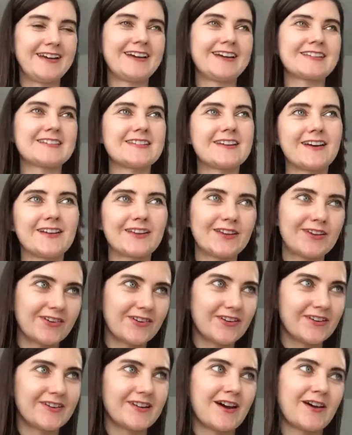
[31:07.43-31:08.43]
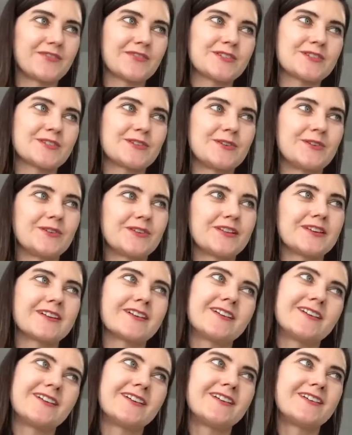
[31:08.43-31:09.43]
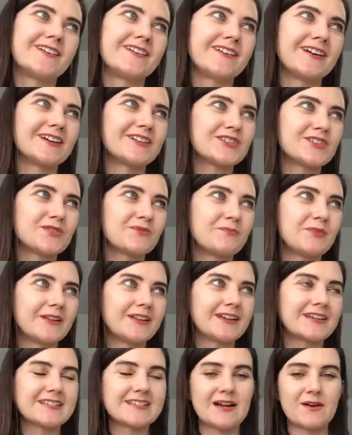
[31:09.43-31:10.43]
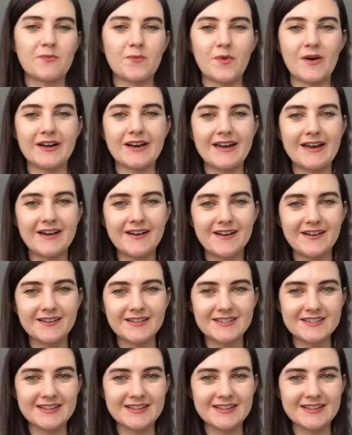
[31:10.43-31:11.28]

It's not good enough. So you're like, oh, I should be like someone else,